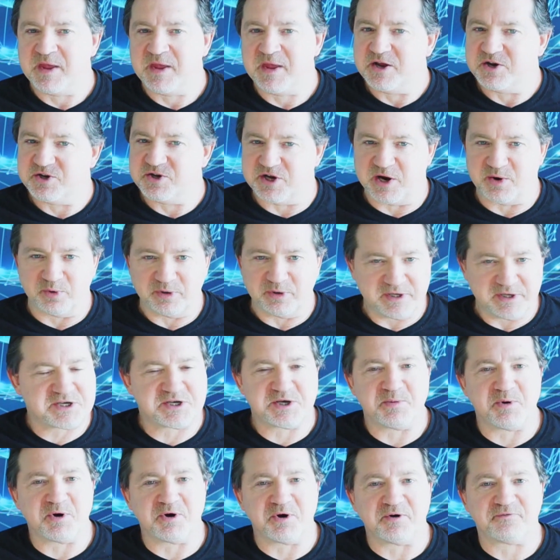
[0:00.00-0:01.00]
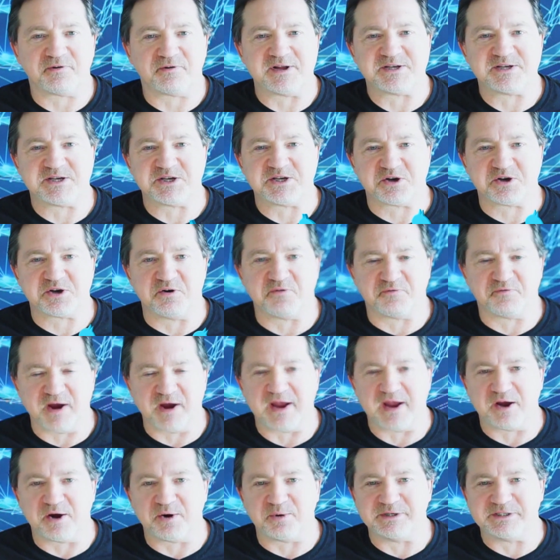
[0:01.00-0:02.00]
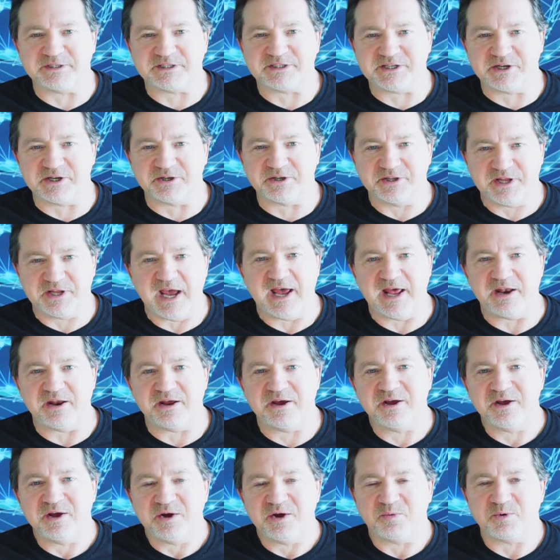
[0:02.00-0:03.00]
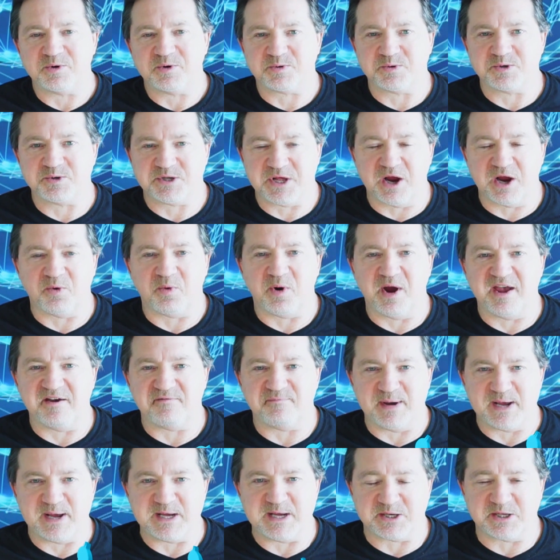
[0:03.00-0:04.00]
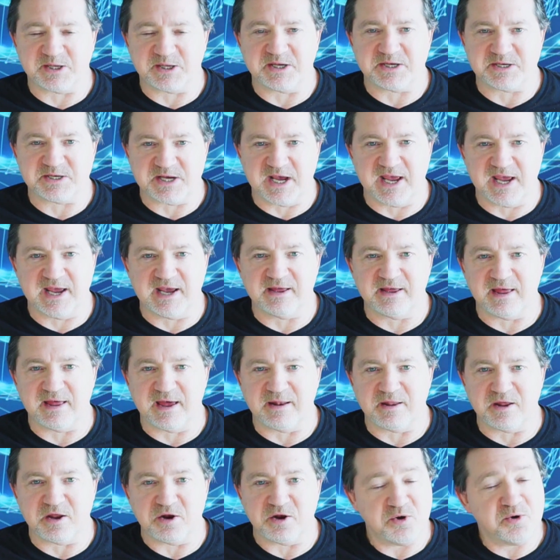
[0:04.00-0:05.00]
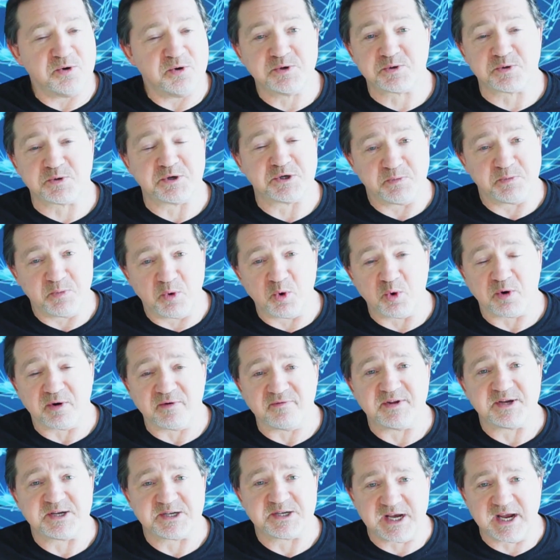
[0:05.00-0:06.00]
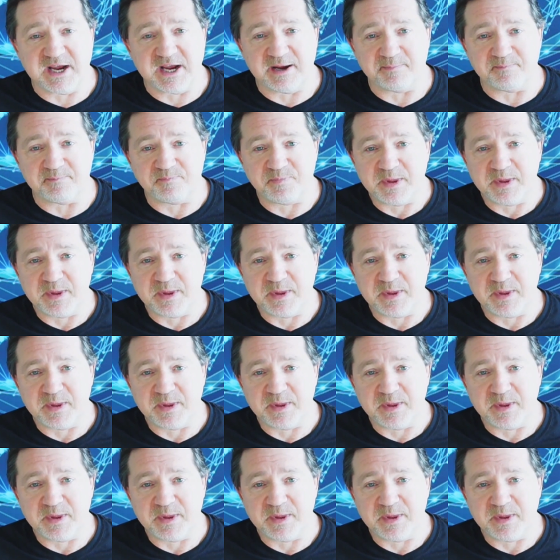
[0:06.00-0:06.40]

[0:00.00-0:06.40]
Generalissimo Fransisco Franco is still dead, which was their way of basically saying that the news was more of the same.